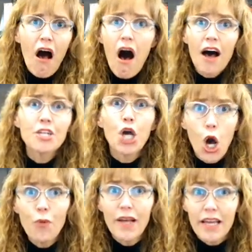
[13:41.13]

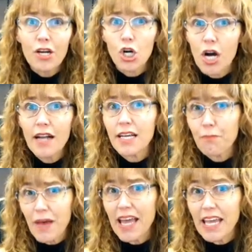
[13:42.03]
ongoing chronic
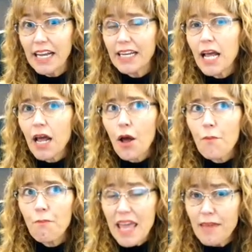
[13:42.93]
pain.
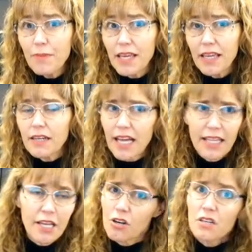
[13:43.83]
Maybe, and
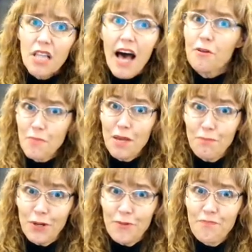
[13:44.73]
there are a lot of people